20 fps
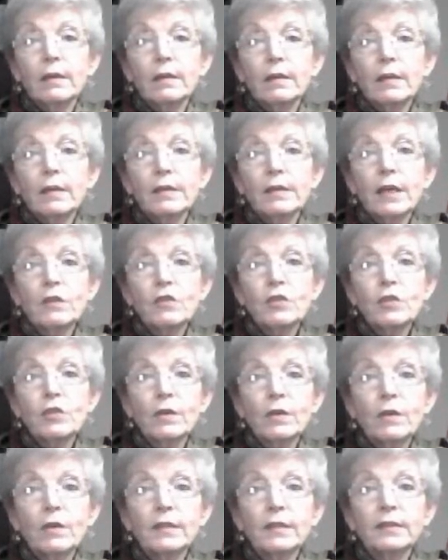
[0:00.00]
conduction
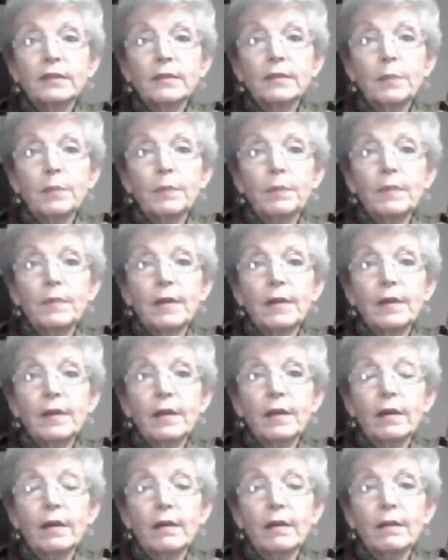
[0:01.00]
across
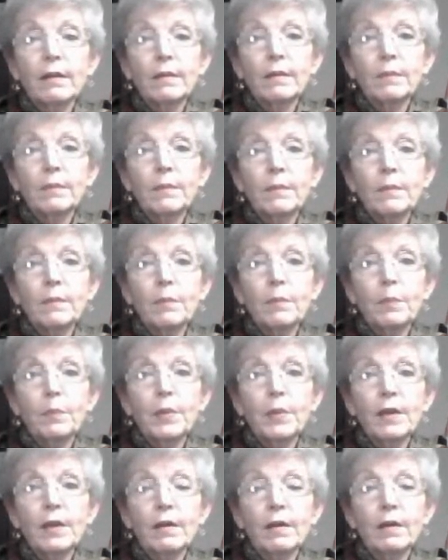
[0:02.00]
the
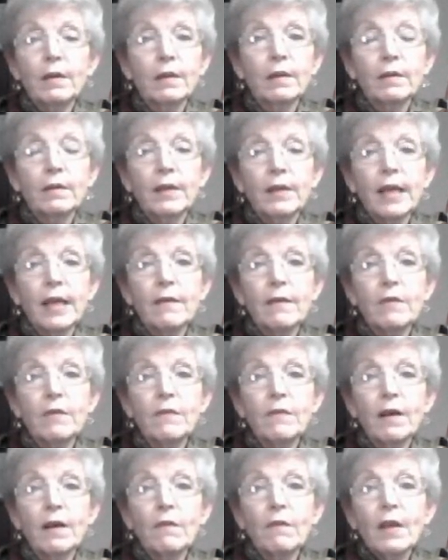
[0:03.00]
AV
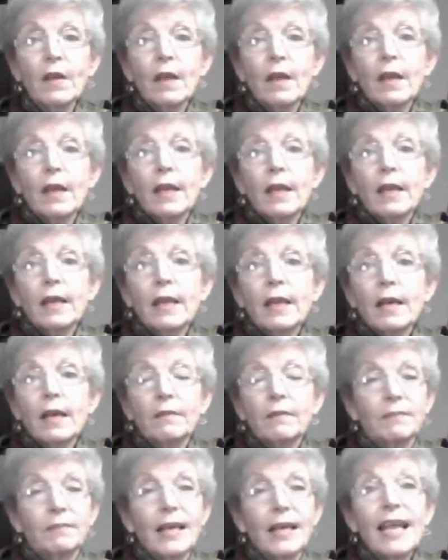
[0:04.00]
valve,
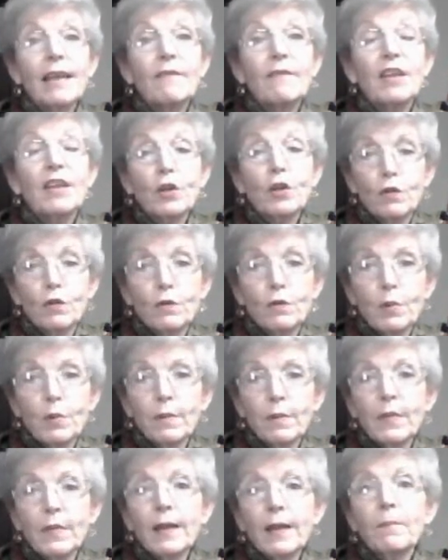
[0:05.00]
AV node,
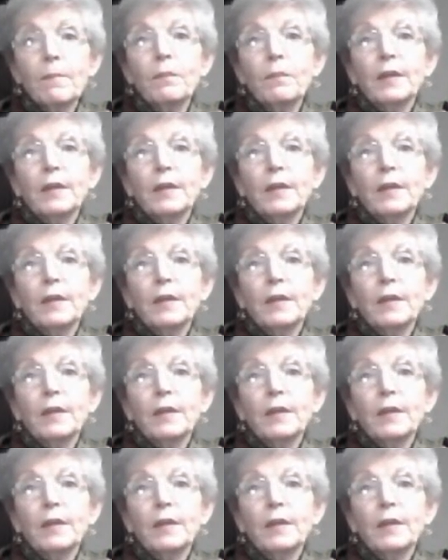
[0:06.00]
pardon me.